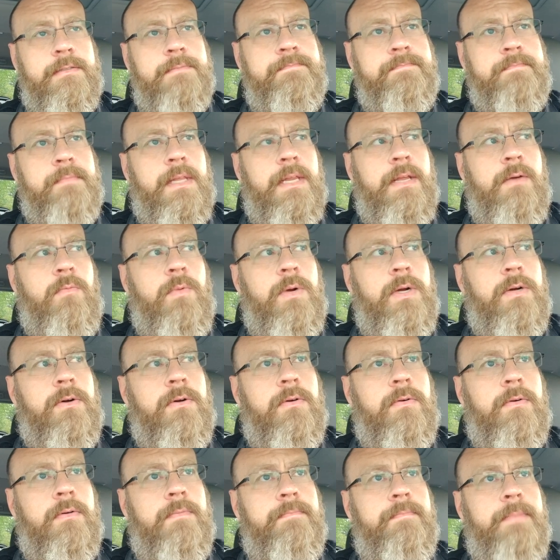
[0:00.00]
will
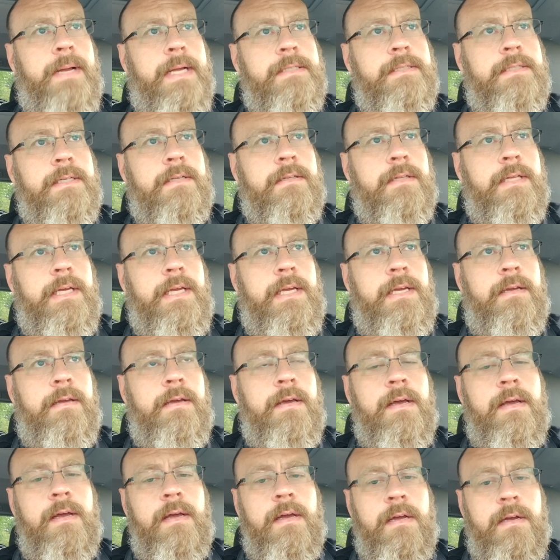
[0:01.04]
basically
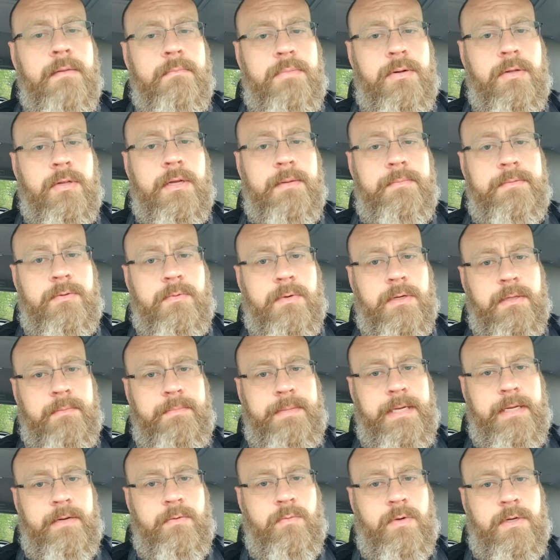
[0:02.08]
pull up to where the pin
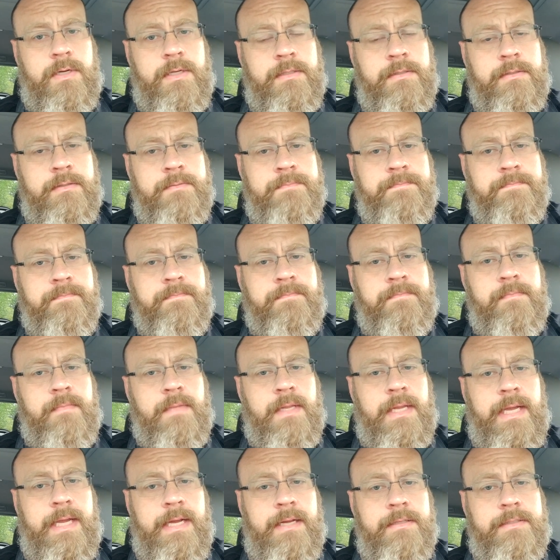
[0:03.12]
was
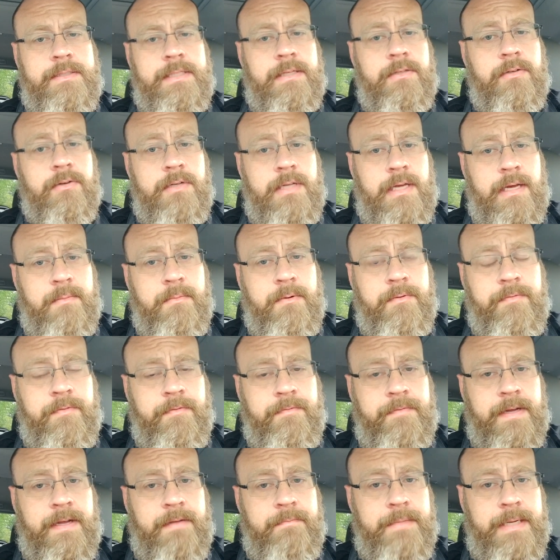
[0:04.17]
and set their timer for 5
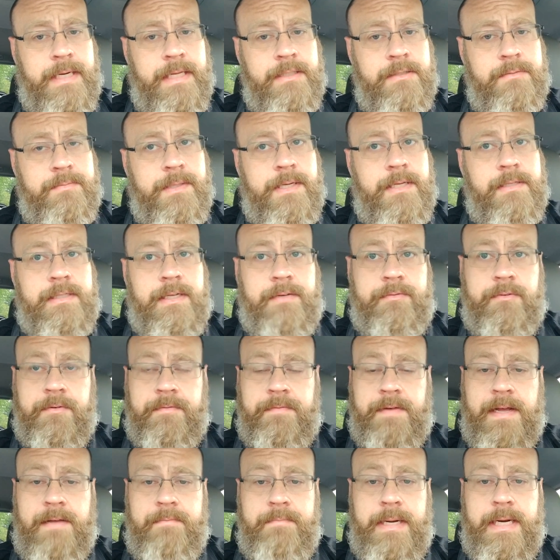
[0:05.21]
minutes, because after 5
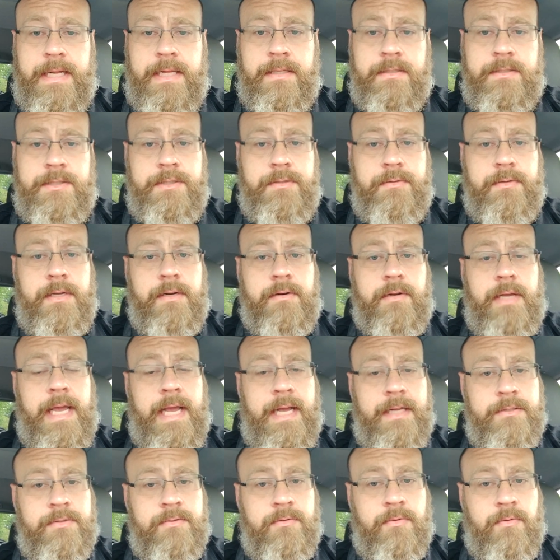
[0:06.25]
minutes you can cancel the
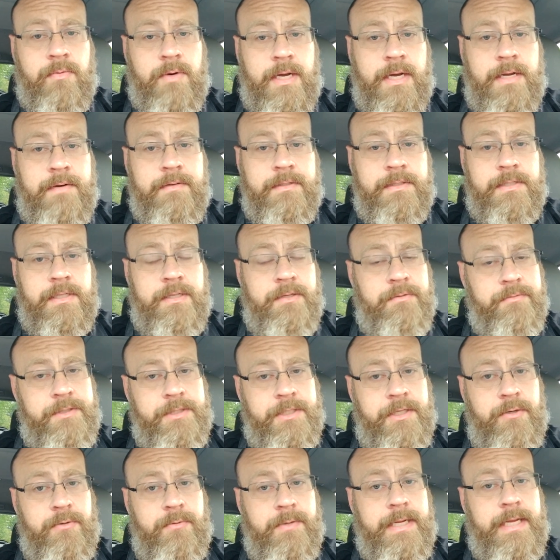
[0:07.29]
ride as a no-show
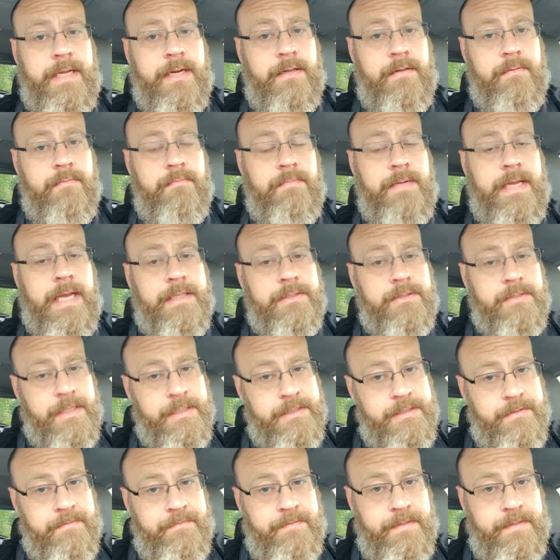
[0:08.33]
and get a cancellation fee.